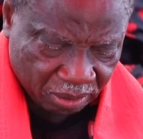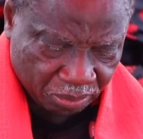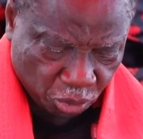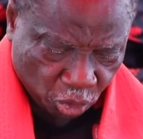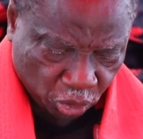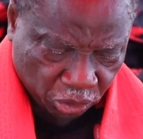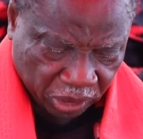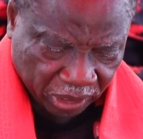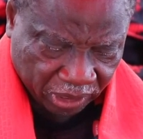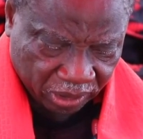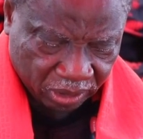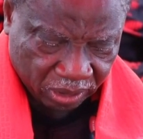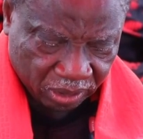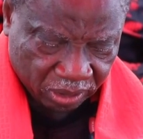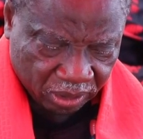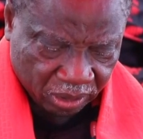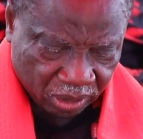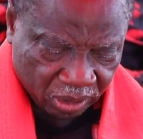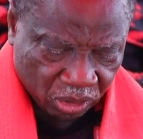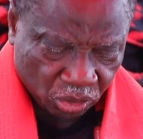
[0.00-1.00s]
process
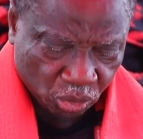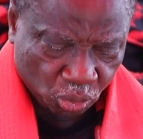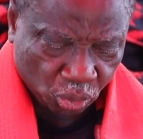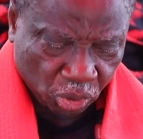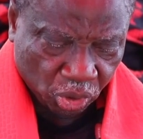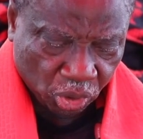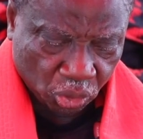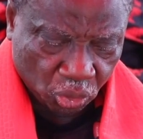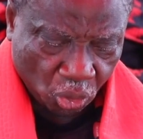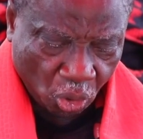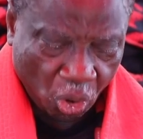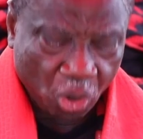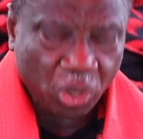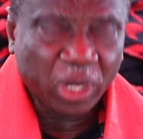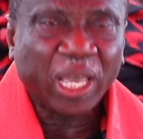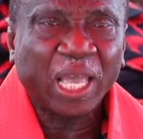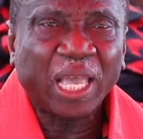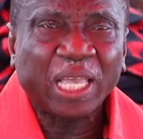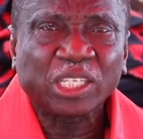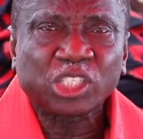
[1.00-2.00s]
to install
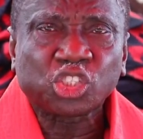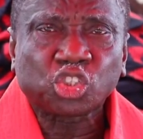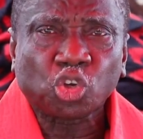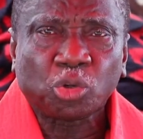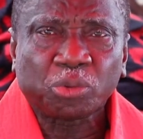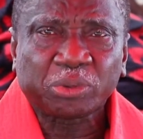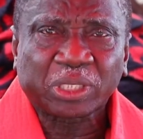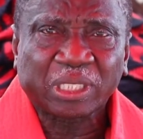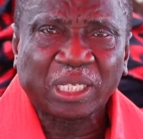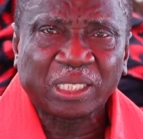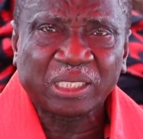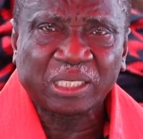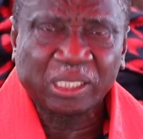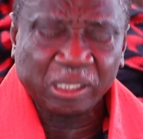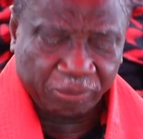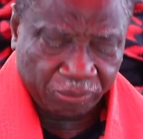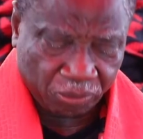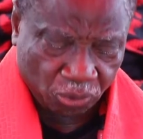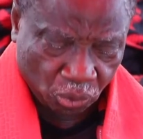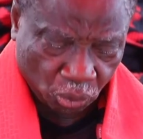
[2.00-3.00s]
a
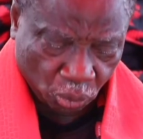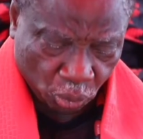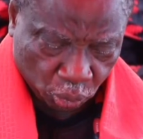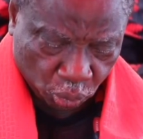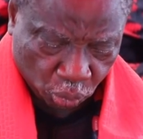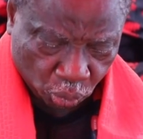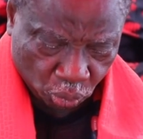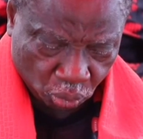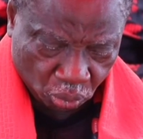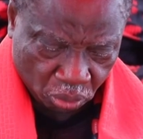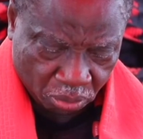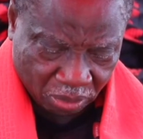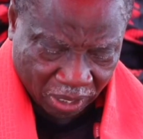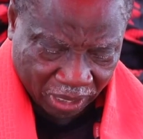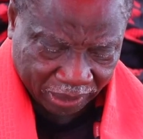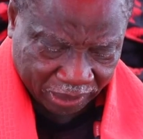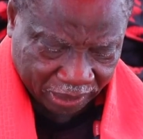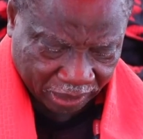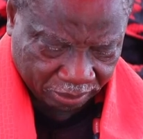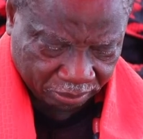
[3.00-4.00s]
substantive Osu
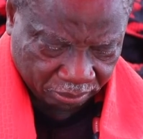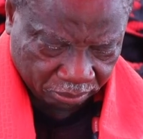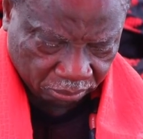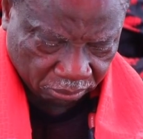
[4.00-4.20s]
Mantse.